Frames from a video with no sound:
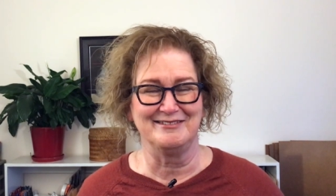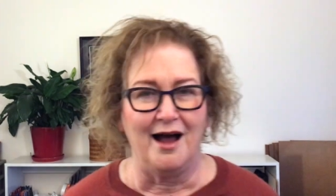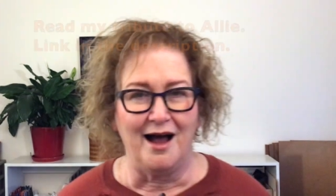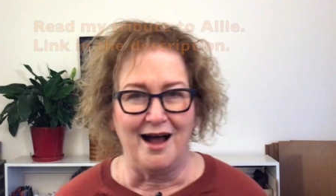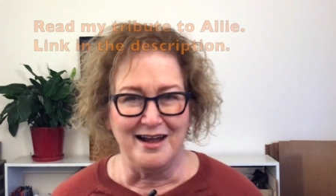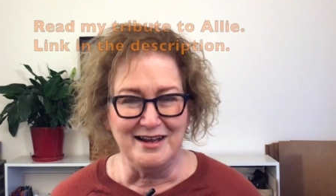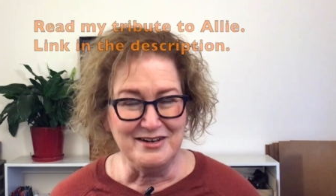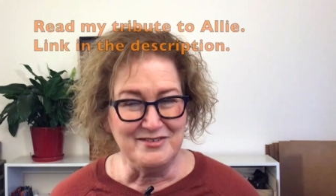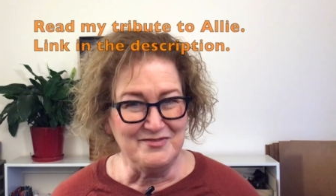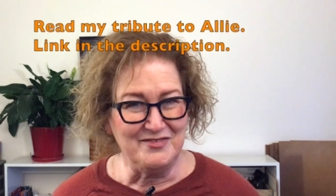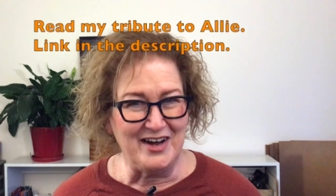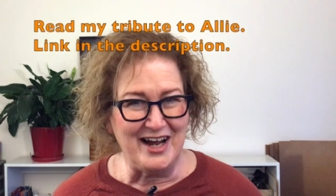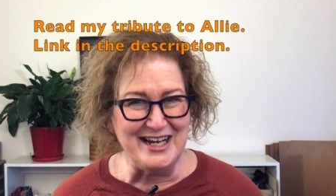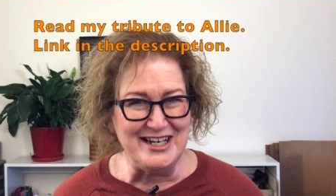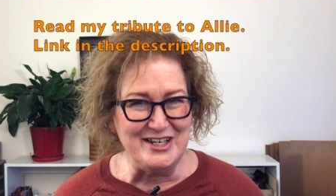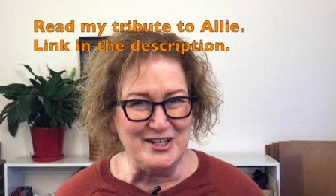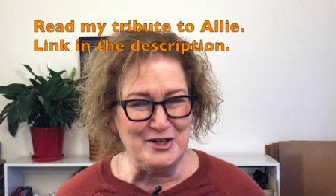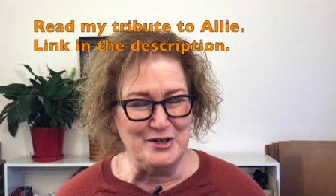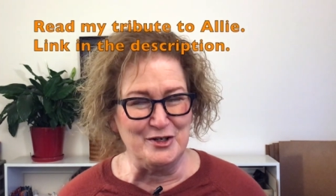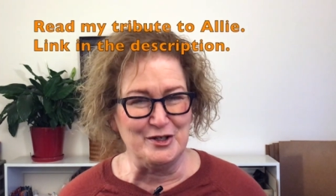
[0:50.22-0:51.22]
I invite
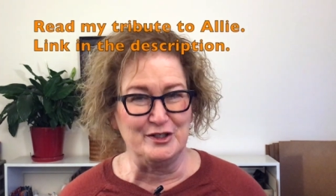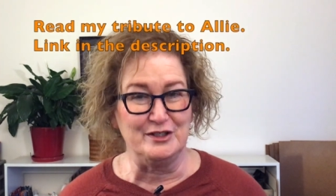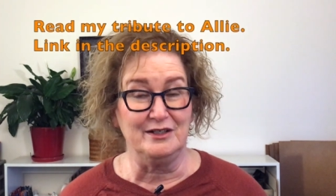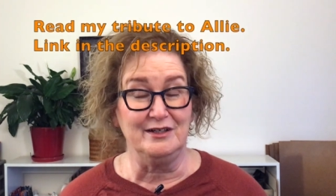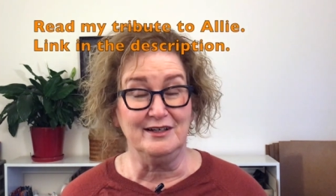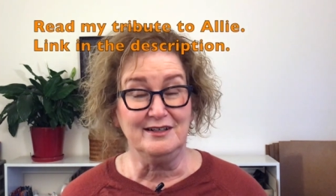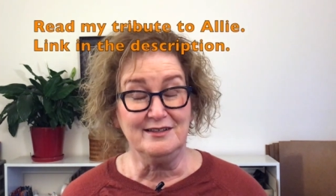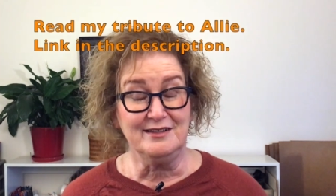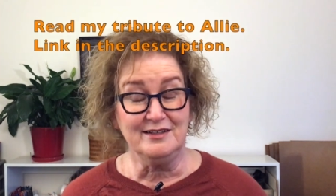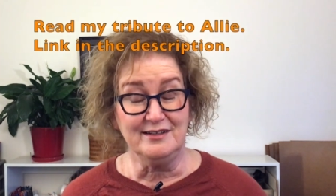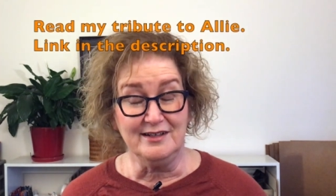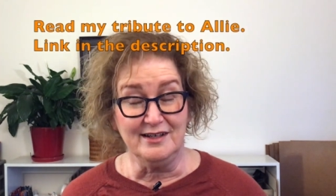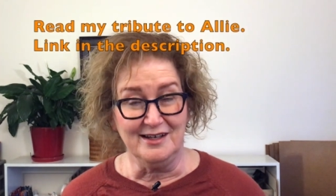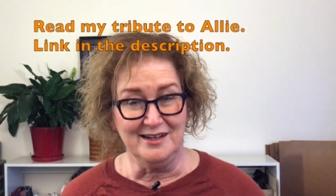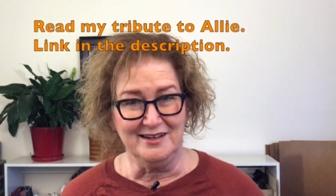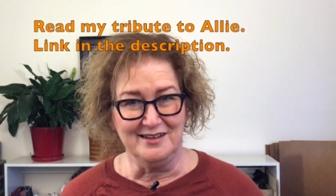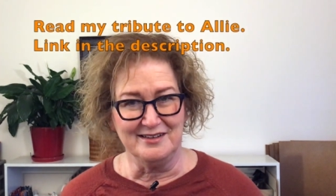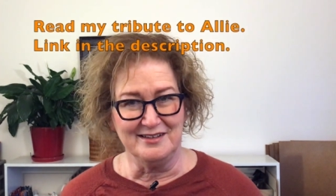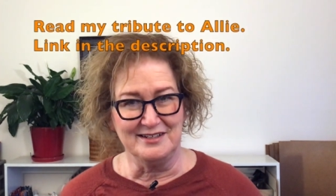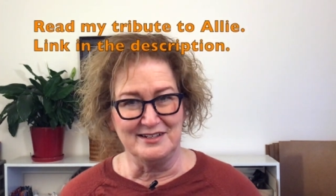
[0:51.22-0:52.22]
you to click the
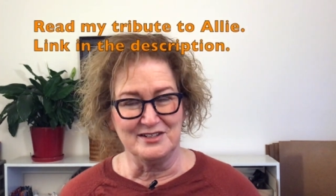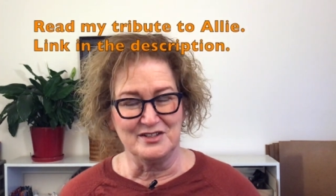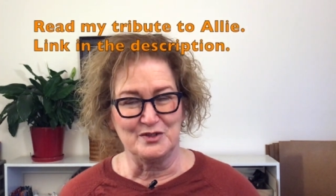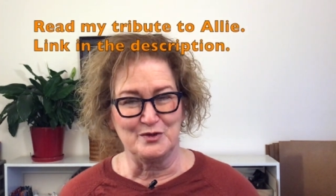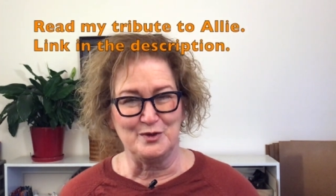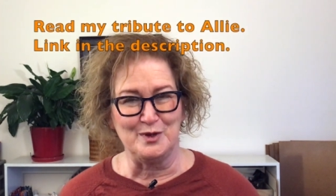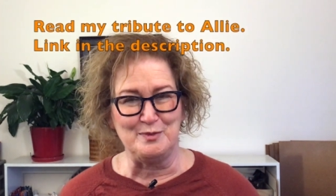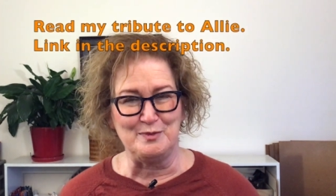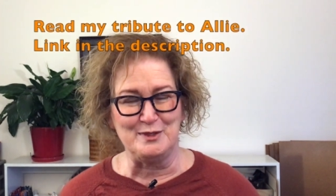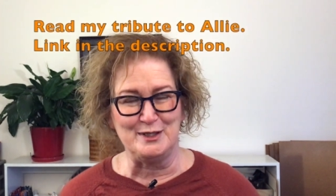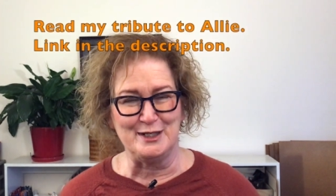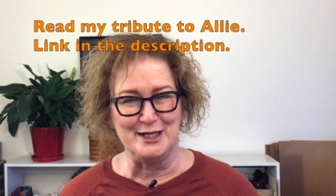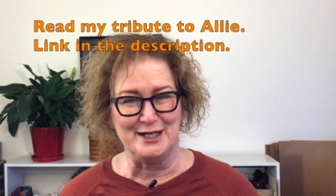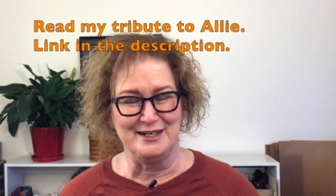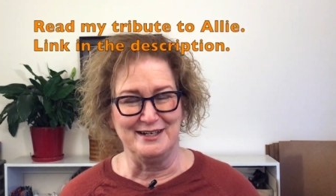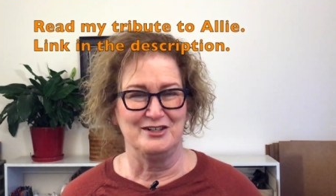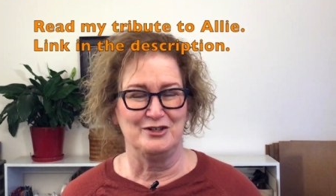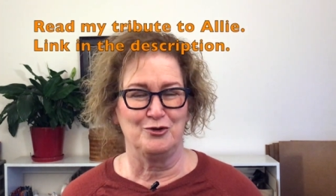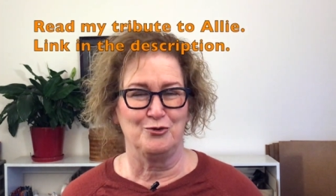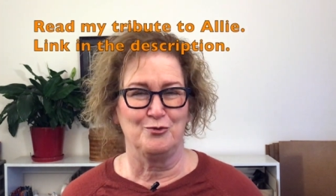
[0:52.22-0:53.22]
link in the description
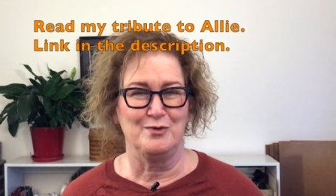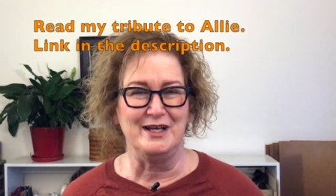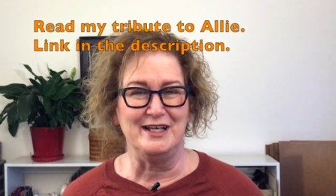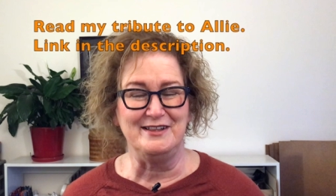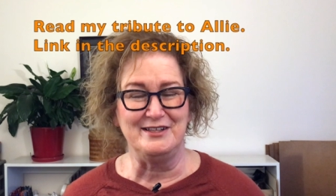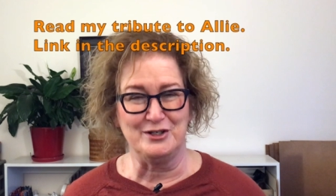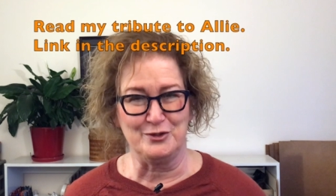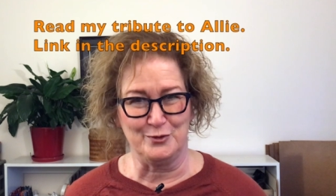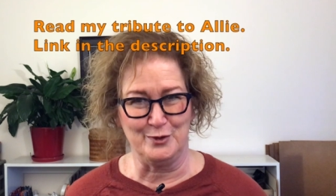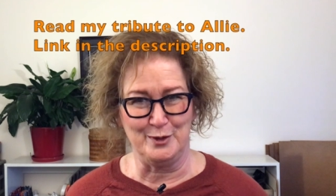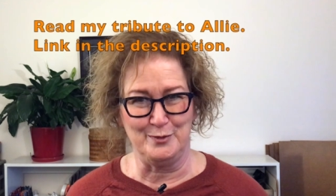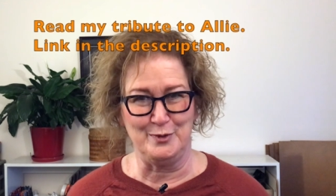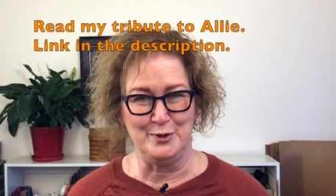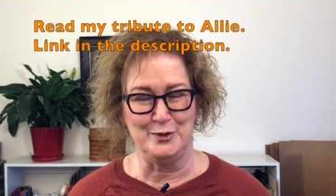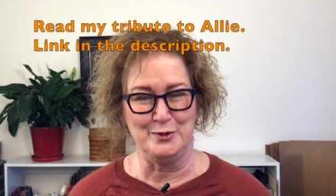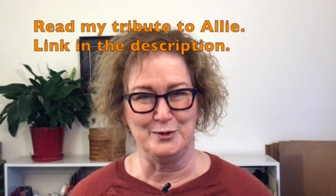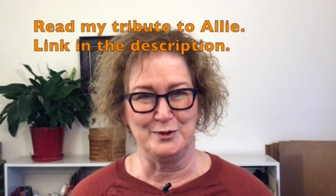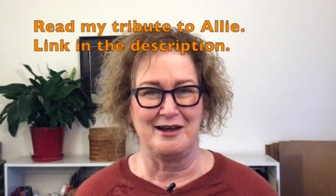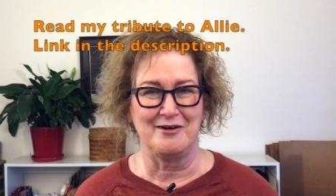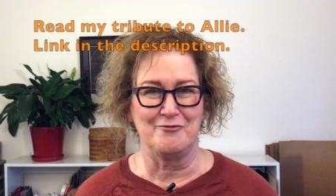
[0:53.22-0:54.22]
to read the
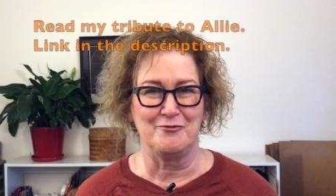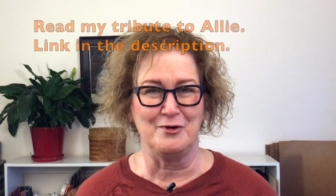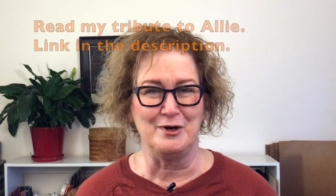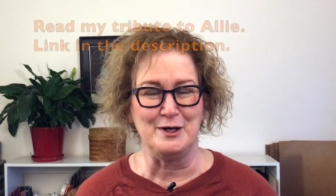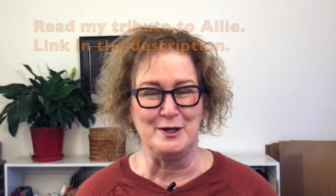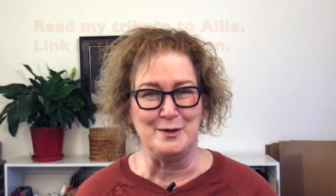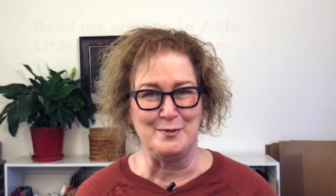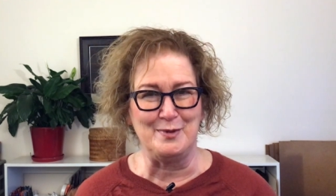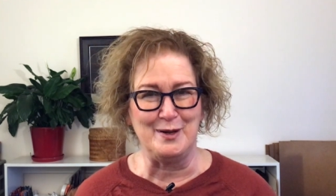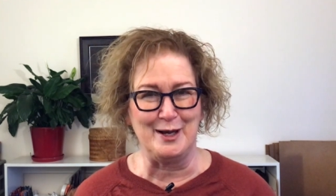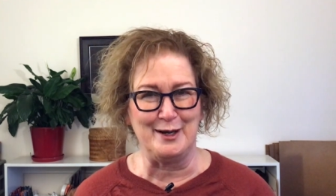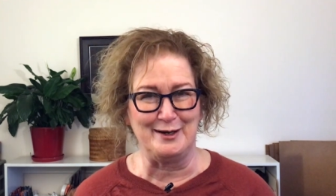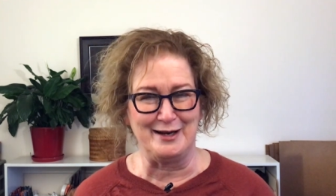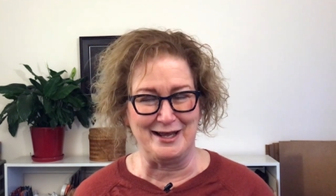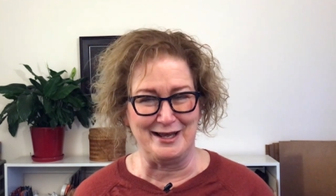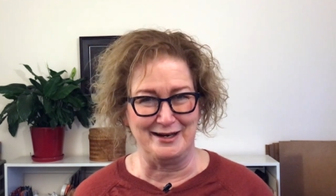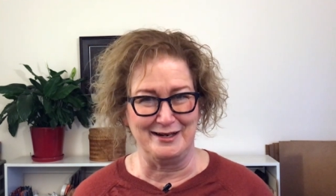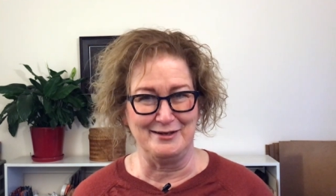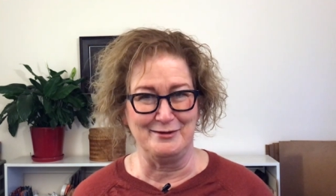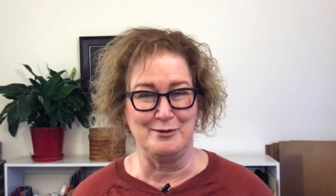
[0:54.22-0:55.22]
tribute I've written about
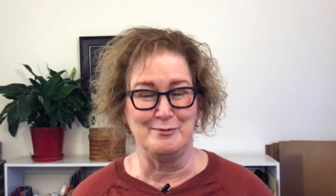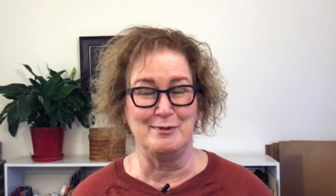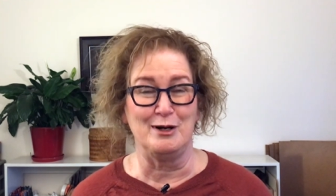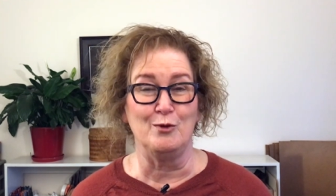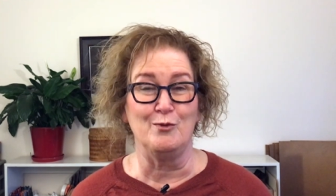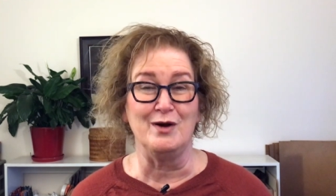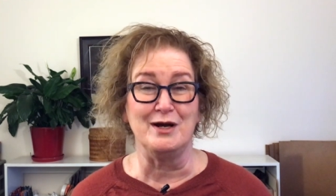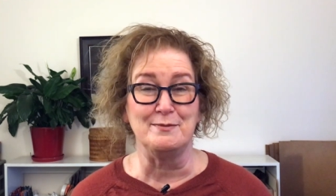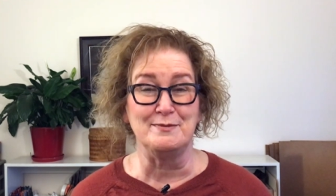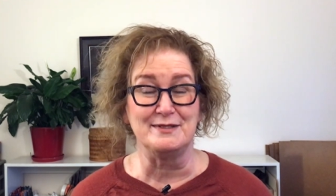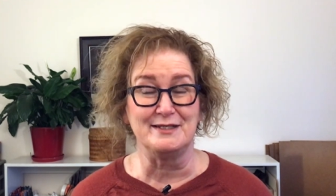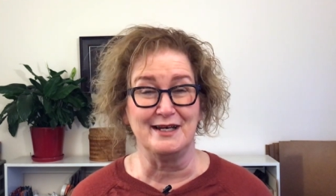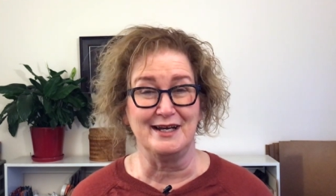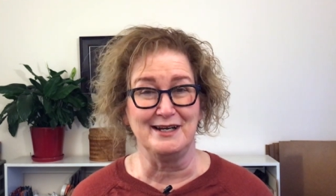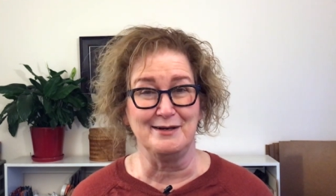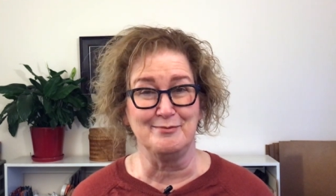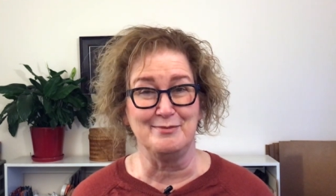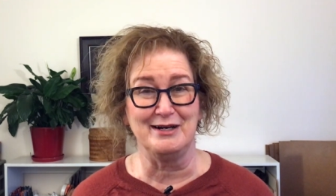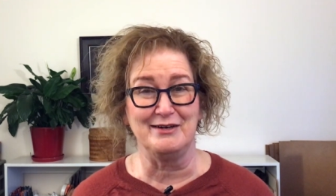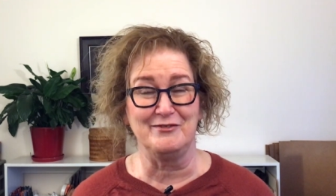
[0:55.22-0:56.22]
Allie on my
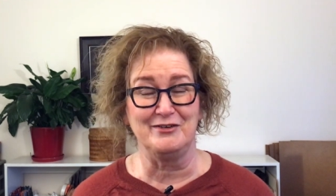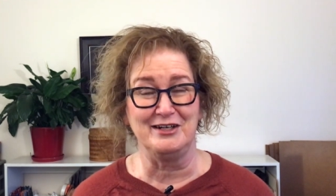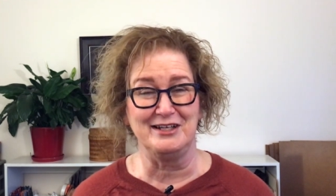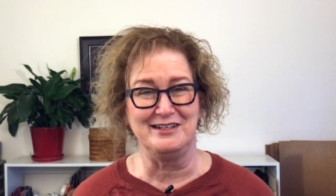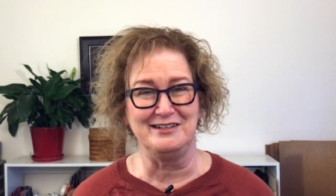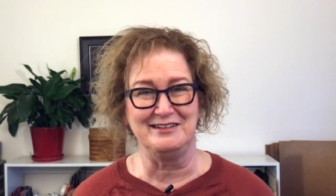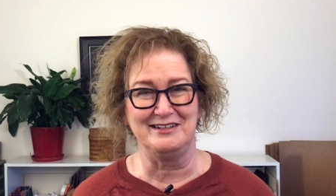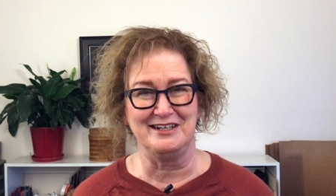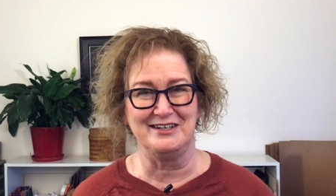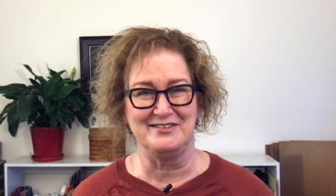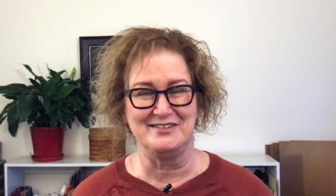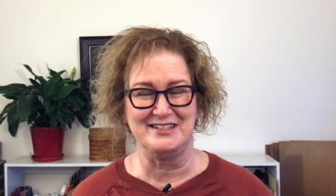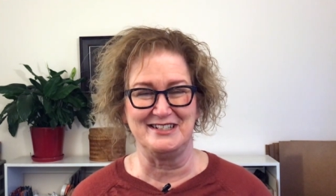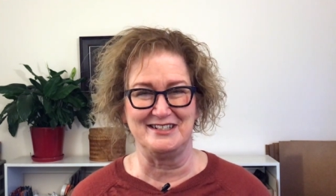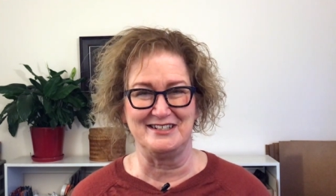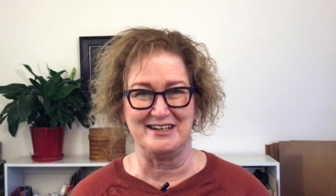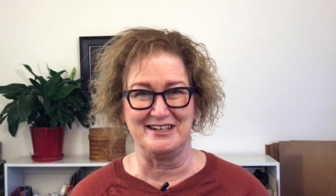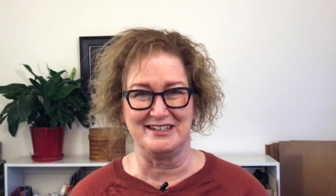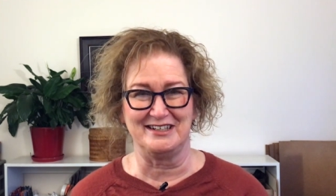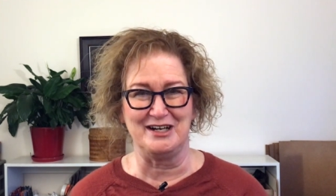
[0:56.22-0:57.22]
website,
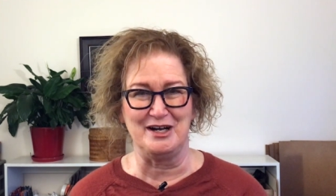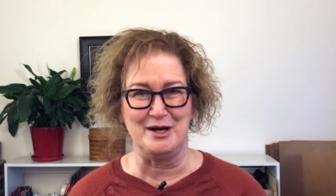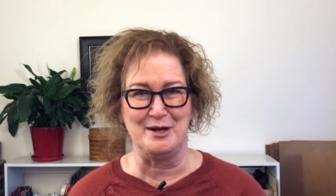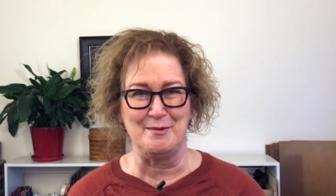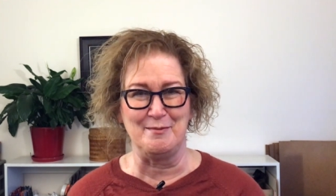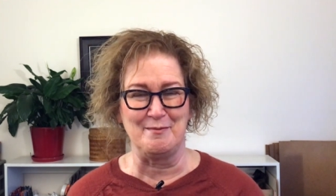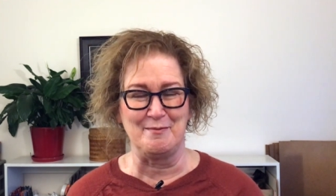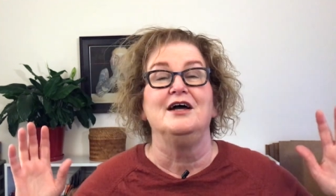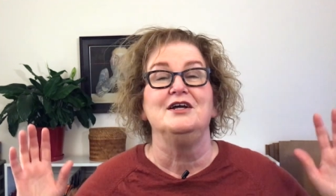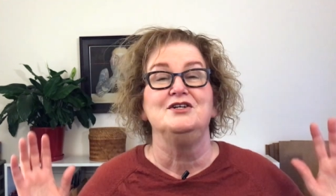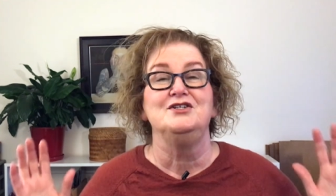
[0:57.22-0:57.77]
beverlyclaridge.com.